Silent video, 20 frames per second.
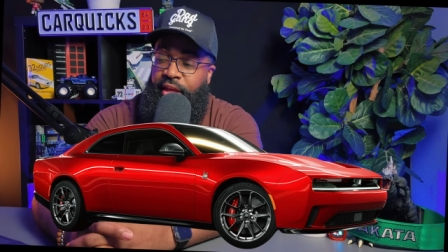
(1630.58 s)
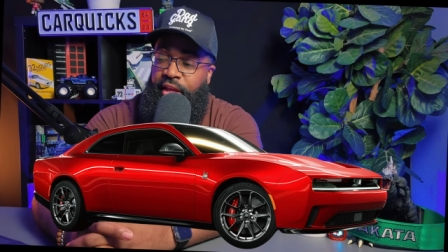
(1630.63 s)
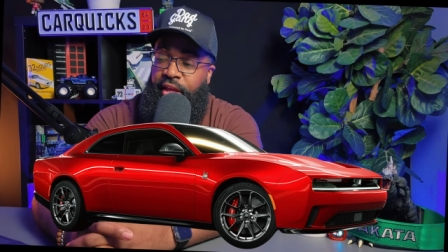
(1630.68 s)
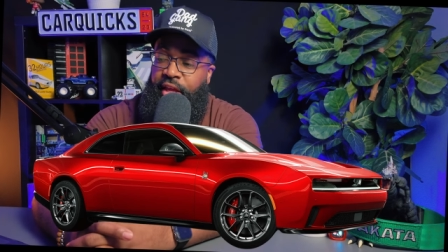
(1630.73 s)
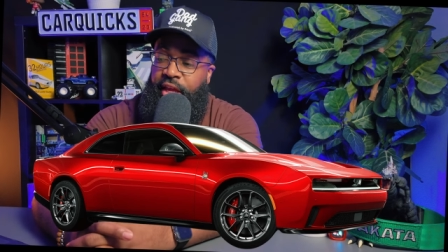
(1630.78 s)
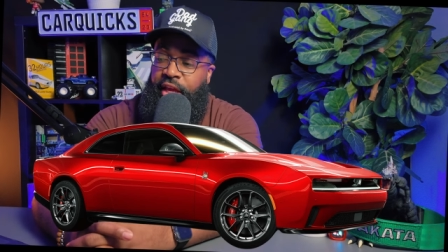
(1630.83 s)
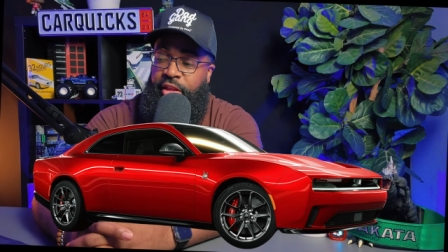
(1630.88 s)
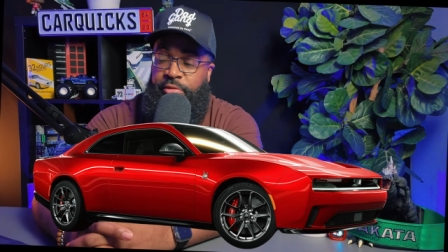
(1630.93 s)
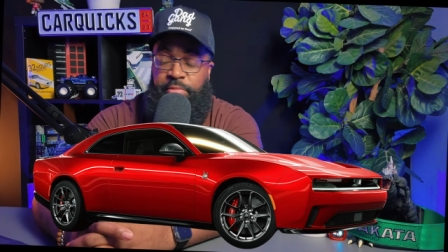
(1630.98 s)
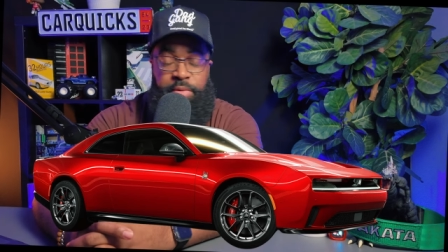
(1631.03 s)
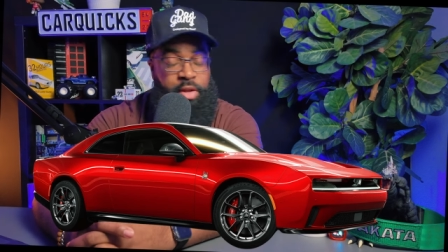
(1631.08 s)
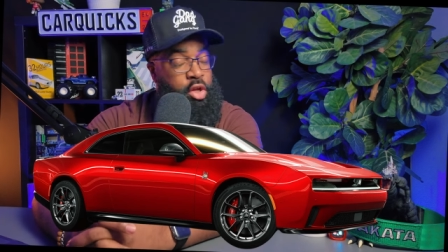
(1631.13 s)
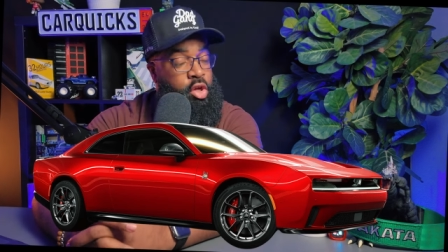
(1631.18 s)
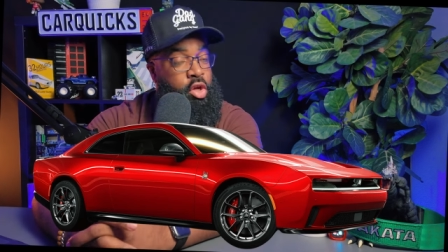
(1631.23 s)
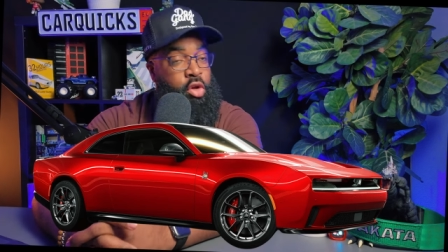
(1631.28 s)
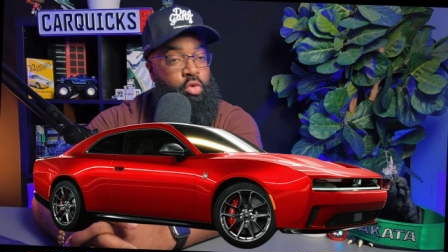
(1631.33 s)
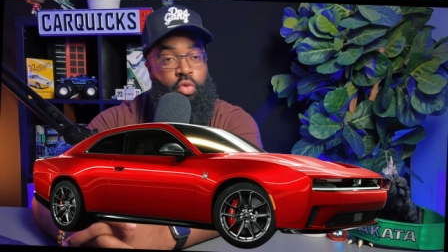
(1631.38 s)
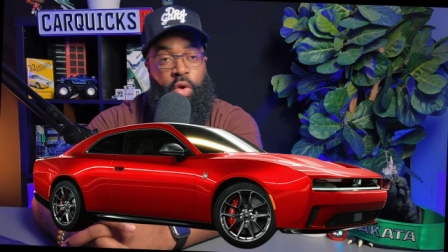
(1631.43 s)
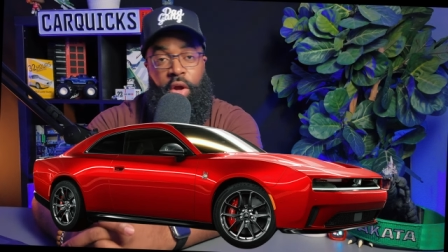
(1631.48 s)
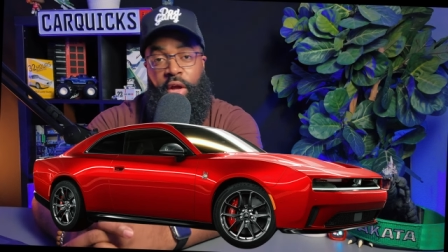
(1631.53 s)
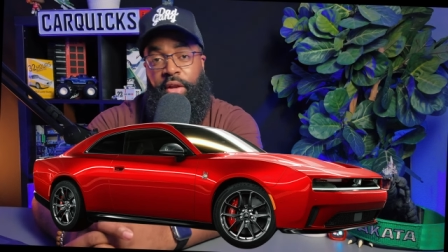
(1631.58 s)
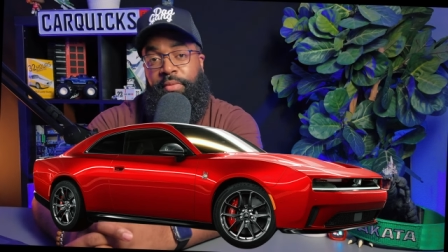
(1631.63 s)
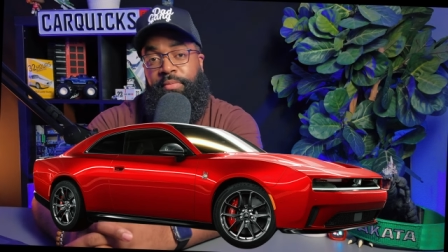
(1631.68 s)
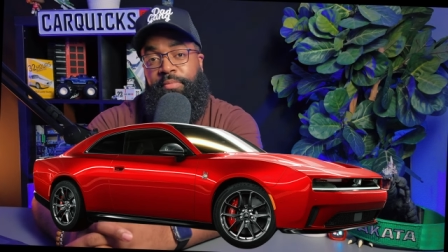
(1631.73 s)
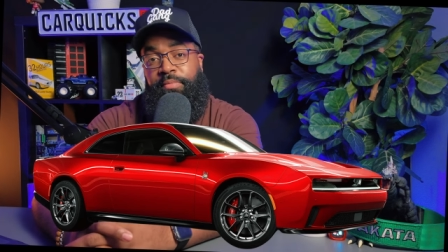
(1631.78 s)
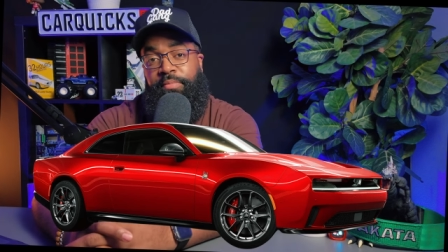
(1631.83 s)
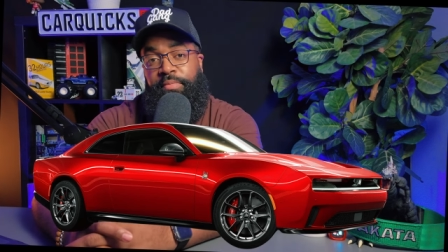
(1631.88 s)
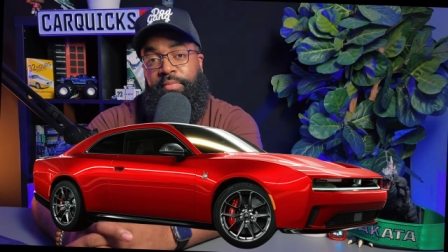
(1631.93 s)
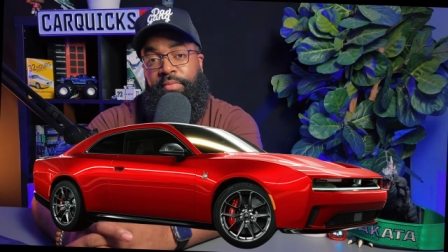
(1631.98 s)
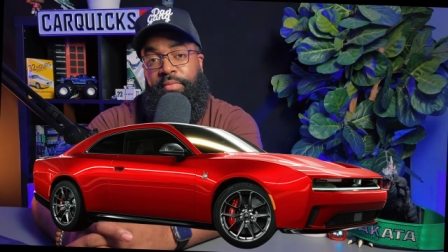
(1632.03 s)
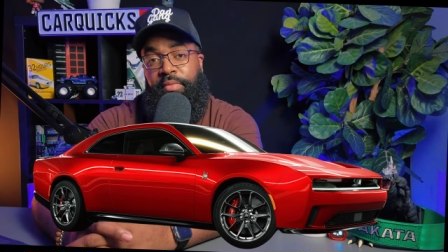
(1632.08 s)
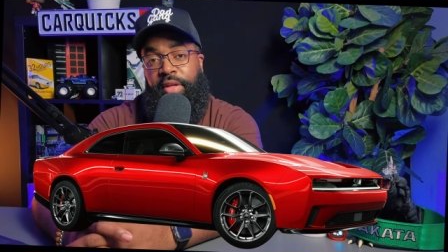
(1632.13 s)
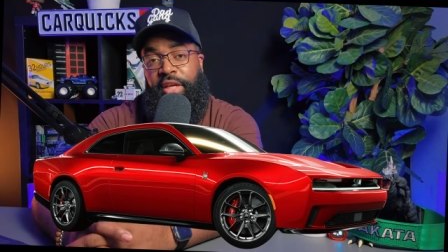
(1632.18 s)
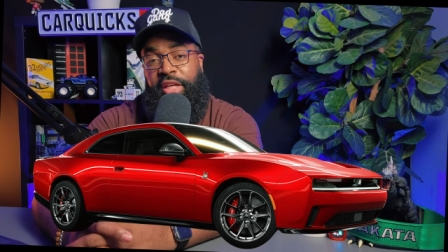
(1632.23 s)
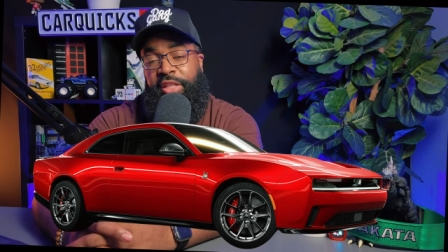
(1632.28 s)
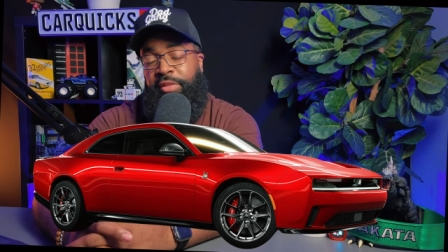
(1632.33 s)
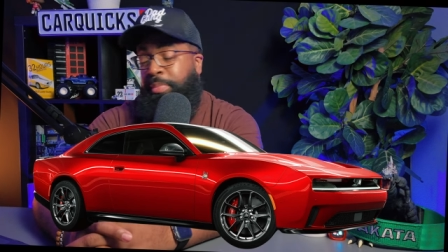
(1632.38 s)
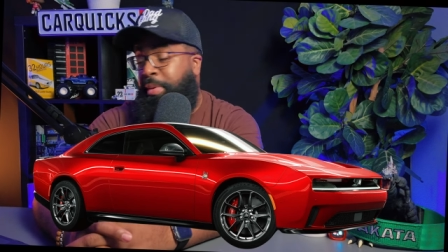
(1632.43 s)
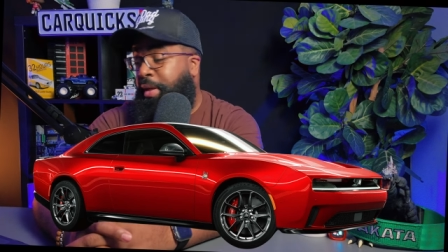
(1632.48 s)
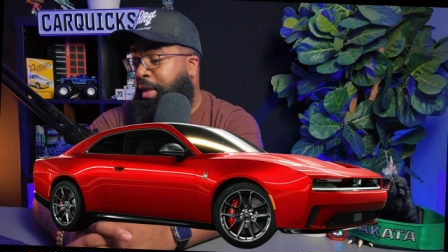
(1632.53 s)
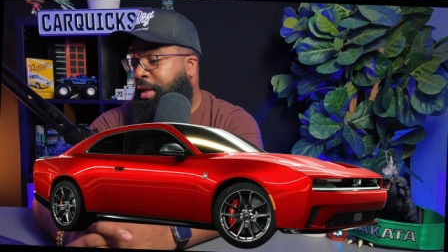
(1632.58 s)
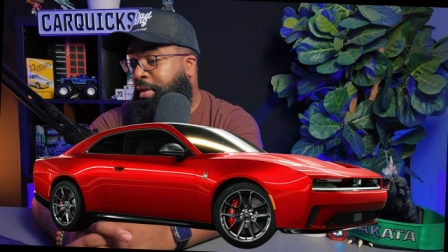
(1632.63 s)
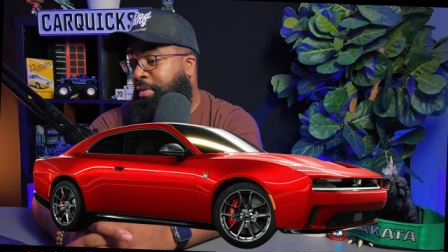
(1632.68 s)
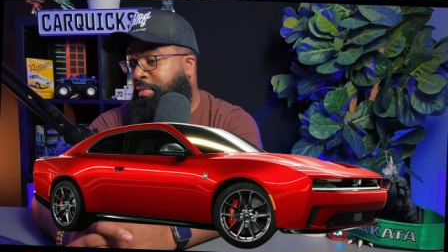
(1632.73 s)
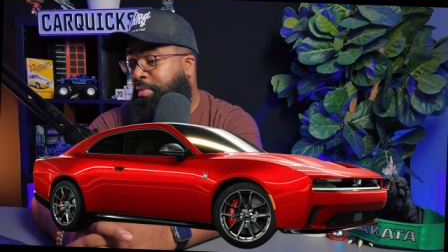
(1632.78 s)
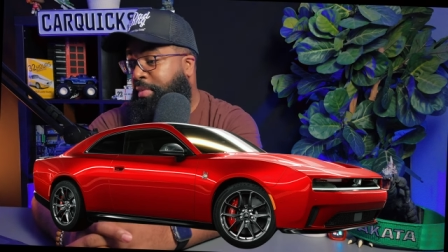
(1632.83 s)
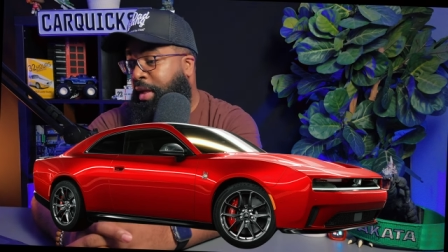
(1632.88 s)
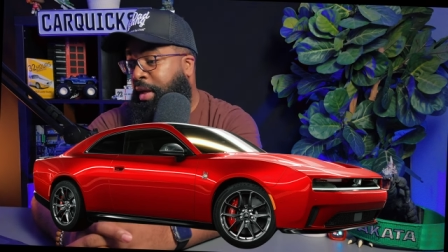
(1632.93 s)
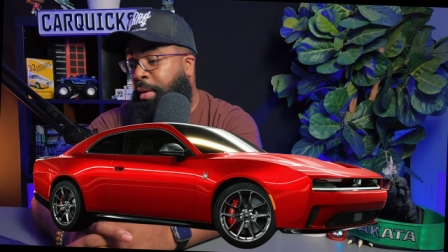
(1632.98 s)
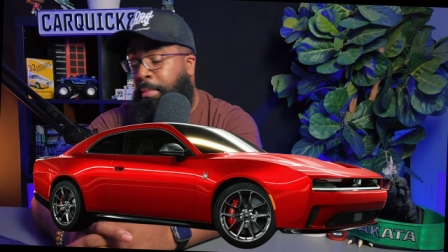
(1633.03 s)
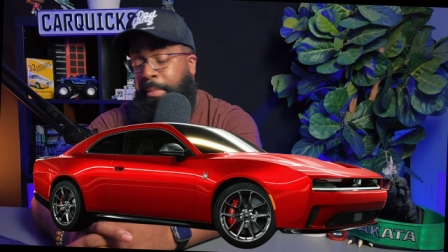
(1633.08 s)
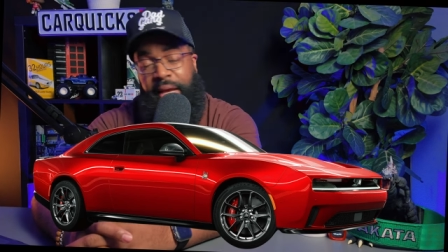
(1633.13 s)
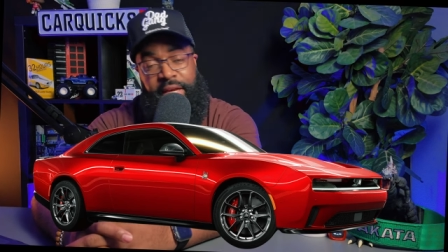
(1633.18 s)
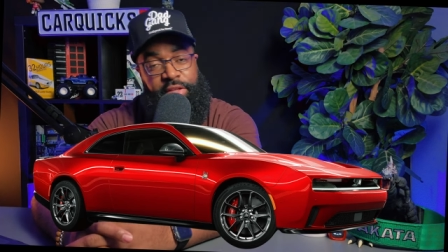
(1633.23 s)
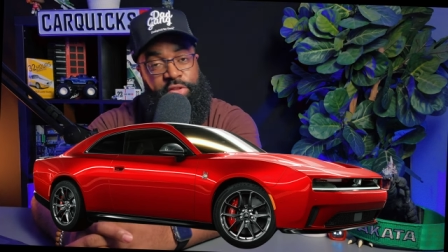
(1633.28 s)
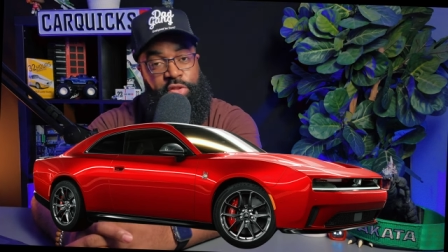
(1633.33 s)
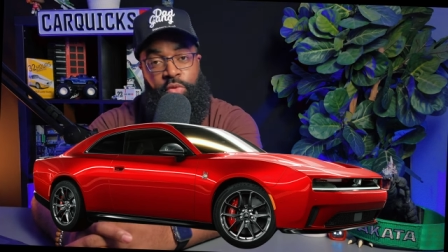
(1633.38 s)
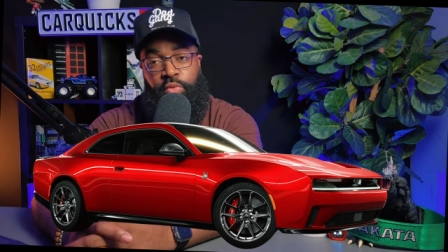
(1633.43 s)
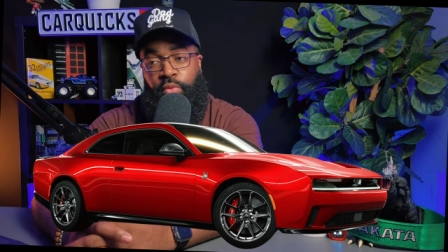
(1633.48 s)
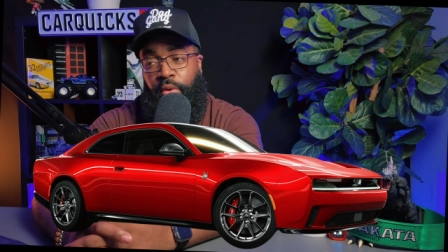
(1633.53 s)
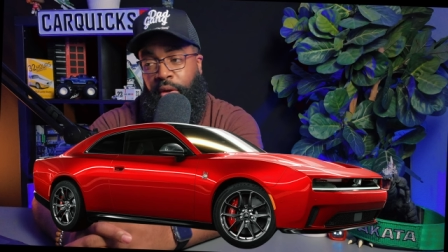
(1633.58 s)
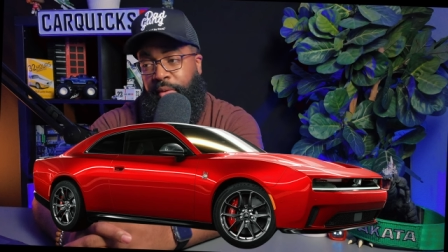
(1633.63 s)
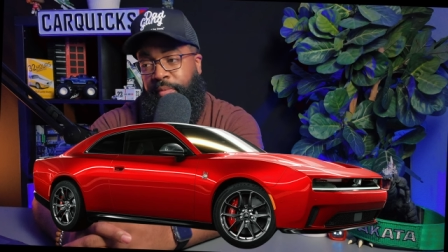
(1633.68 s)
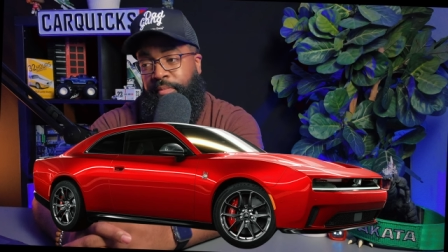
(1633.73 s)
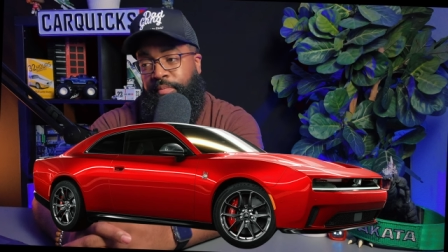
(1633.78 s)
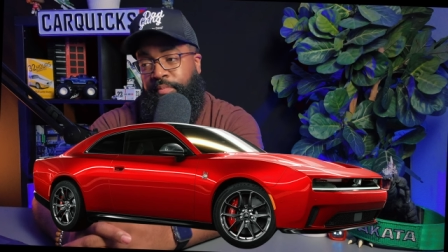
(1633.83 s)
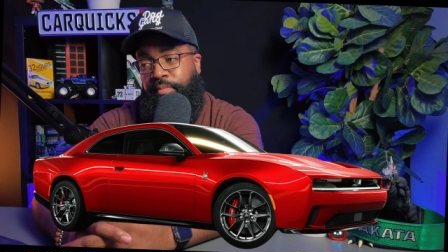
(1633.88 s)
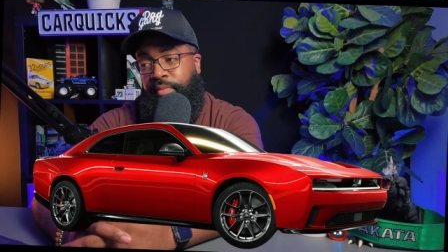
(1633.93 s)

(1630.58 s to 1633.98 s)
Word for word: It's been a good run. It's been an amazing run.